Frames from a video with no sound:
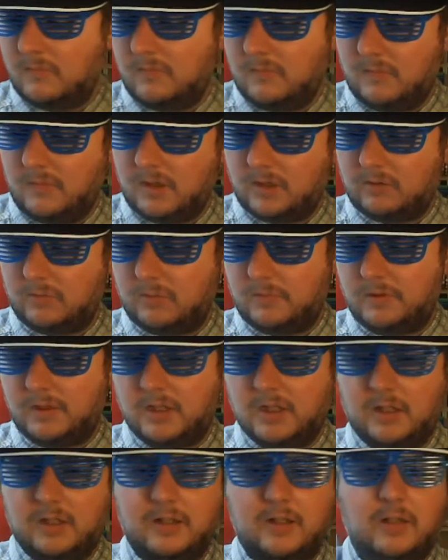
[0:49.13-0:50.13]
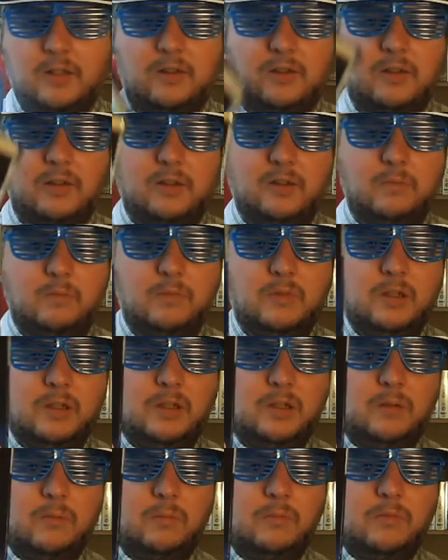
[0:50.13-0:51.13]
Next one we got is um,
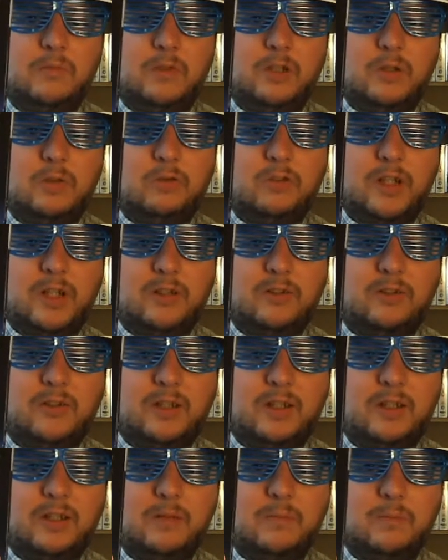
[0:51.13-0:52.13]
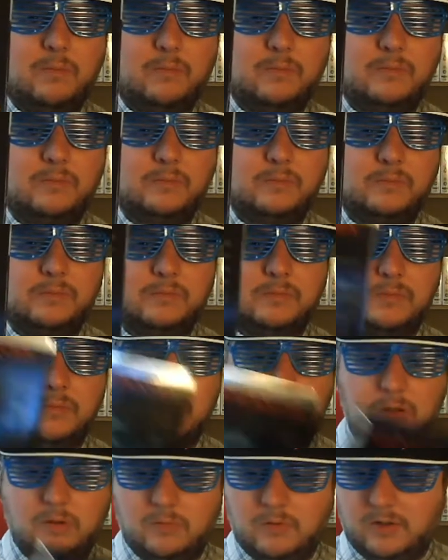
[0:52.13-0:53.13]
New Jack City,
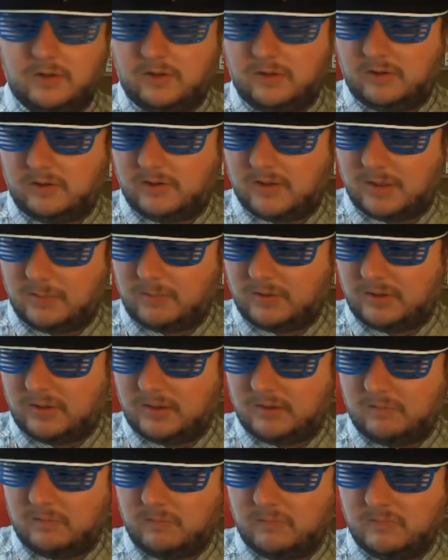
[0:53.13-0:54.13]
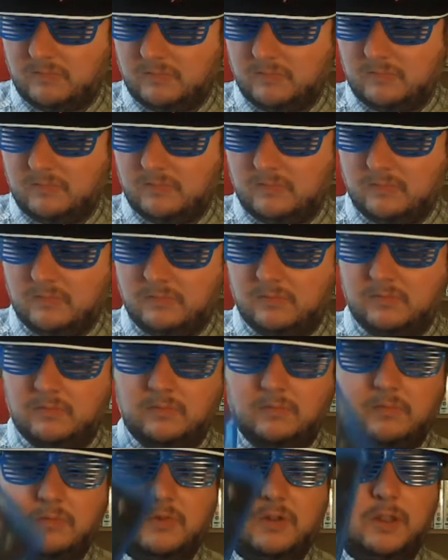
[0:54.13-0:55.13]
got Wesley Snipes on that.
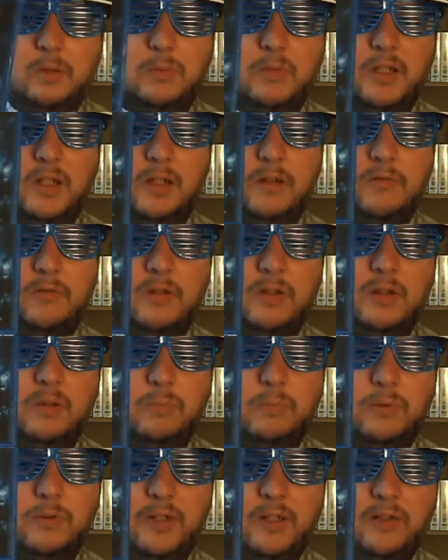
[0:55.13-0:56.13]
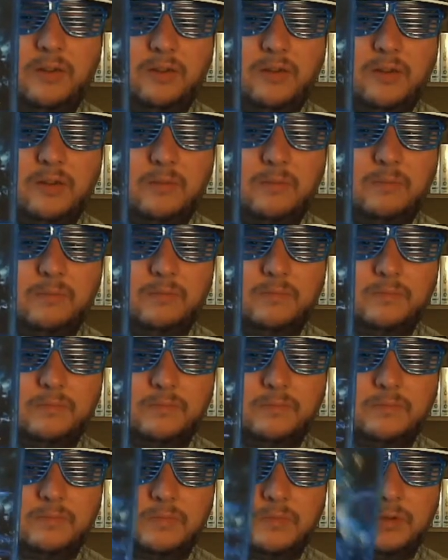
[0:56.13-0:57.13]
Then we have uh, Priest,
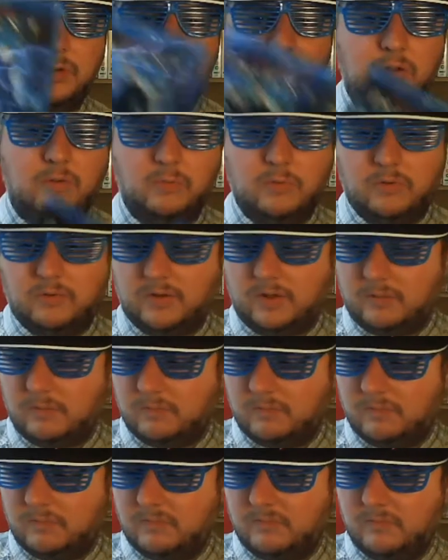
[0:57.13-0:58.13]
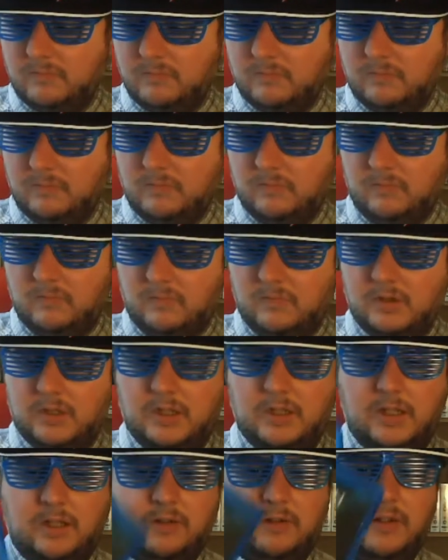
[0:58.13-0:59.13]
good movie. And
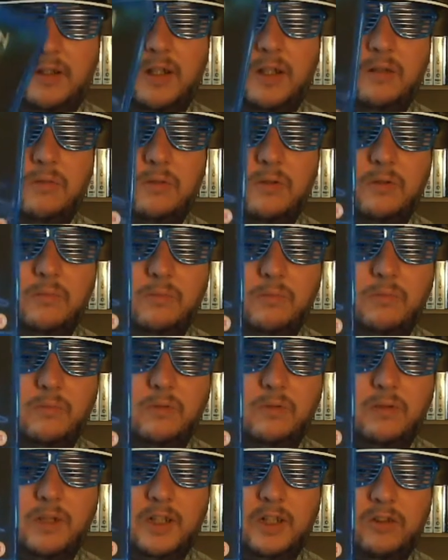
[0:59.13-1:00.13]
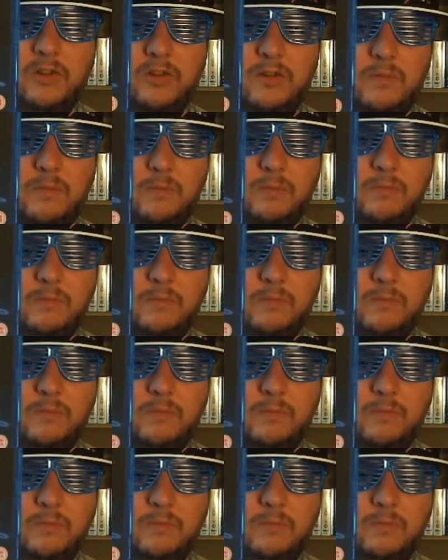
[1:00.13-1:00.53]
add to that one, Legion,